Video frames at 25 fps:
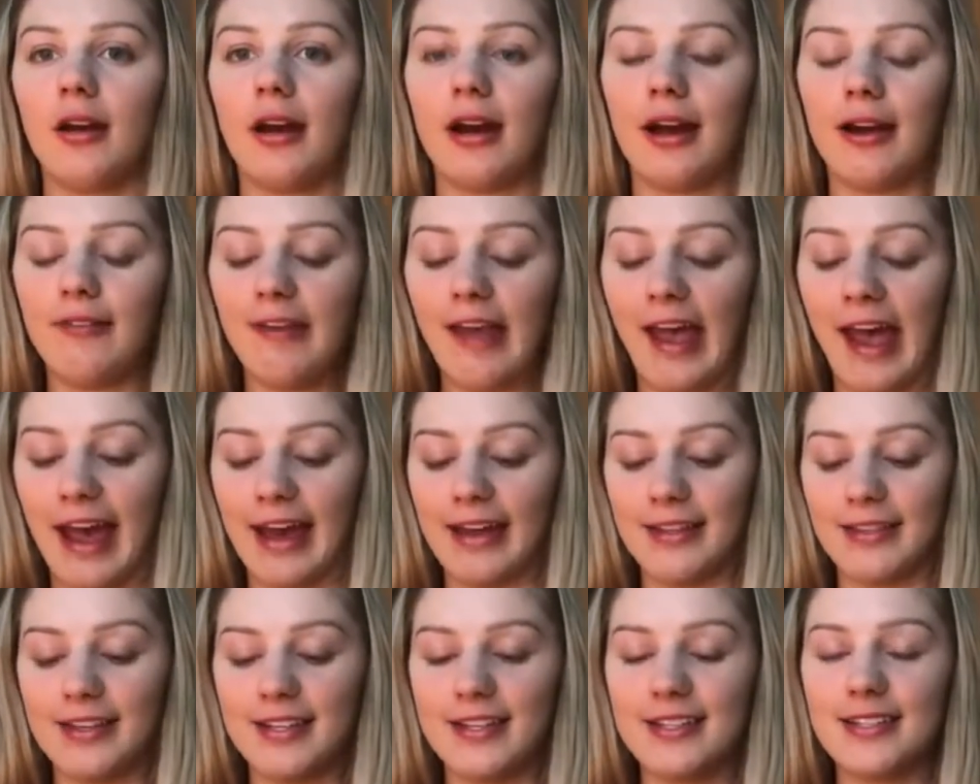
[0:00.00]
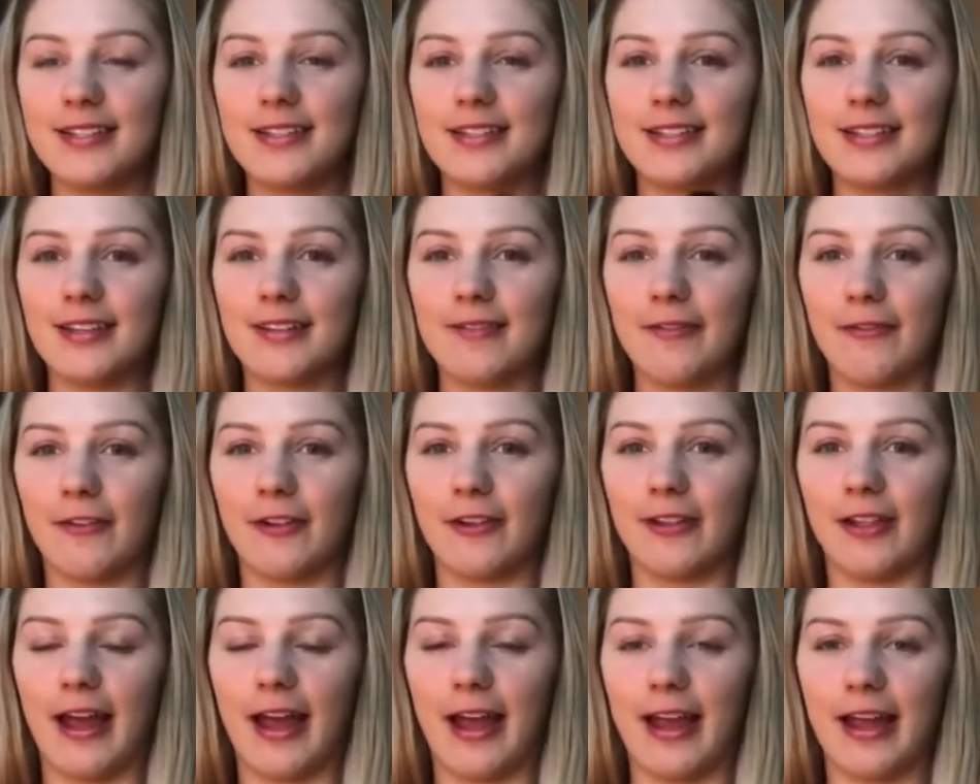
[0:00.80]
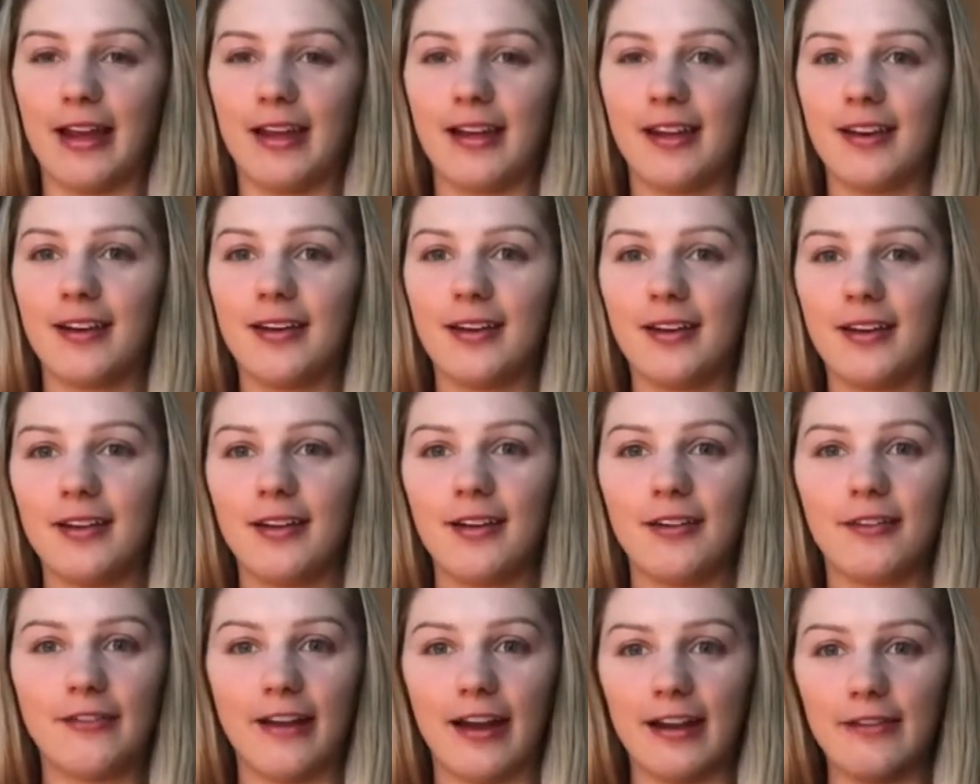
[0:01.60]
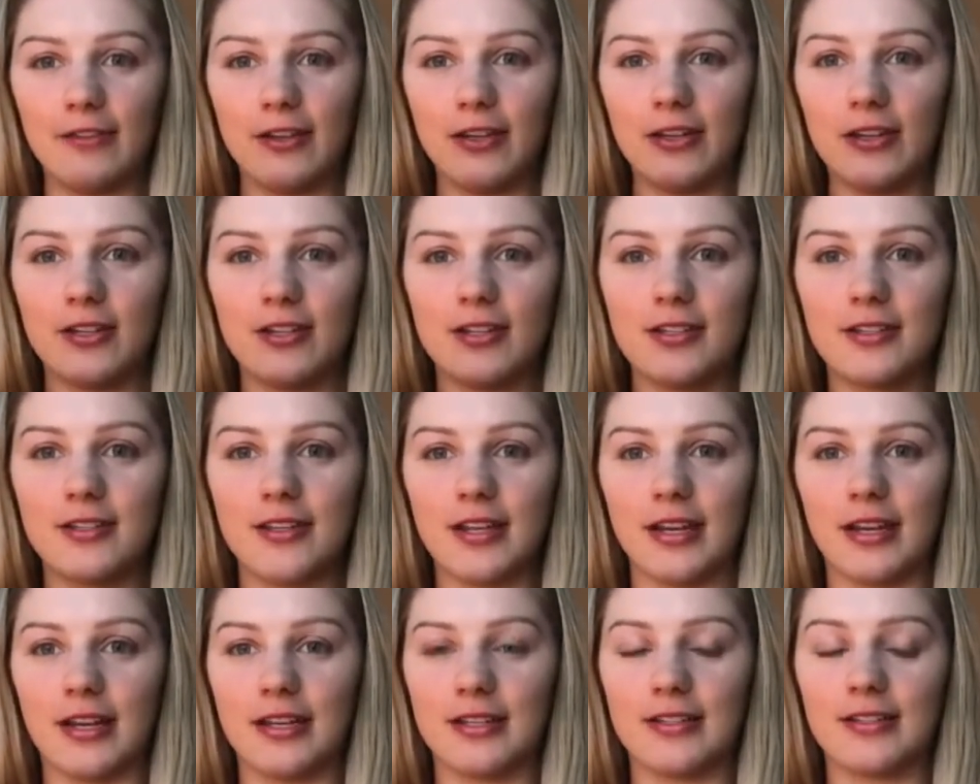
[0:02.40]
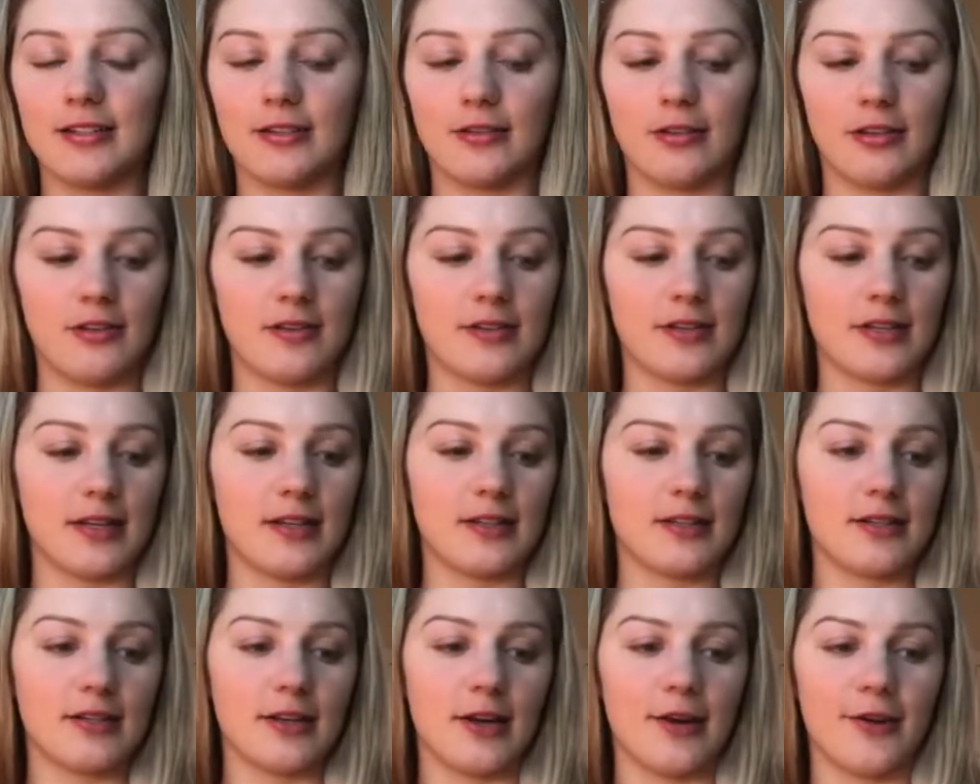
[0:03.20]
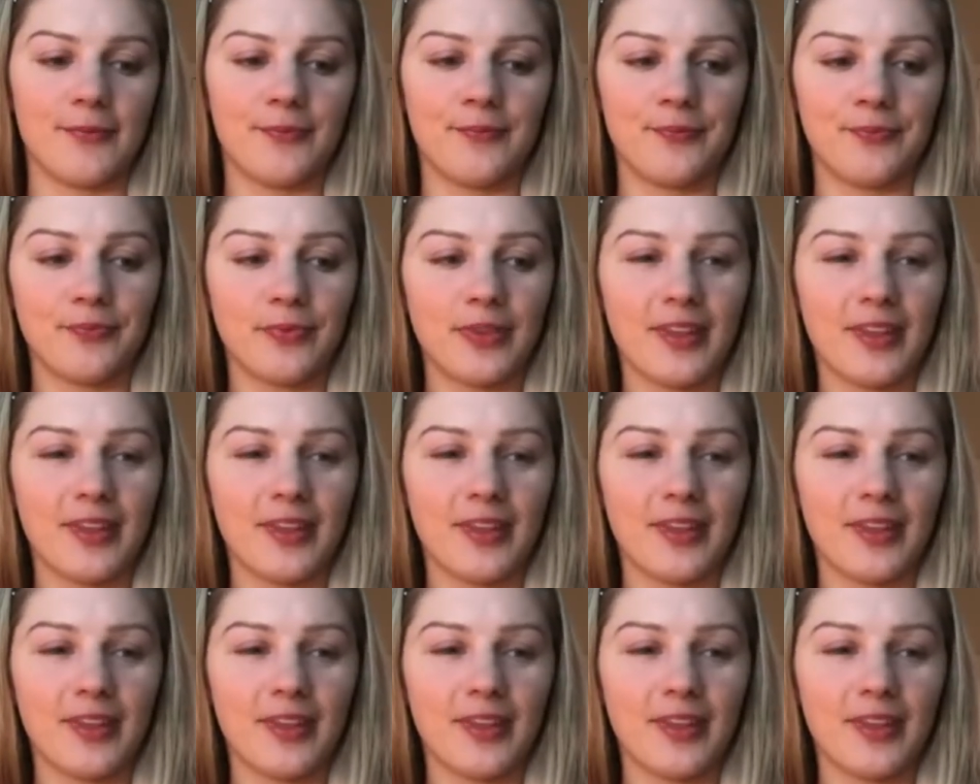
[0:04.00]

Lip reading: I've had this for like 5 years and I still use it, so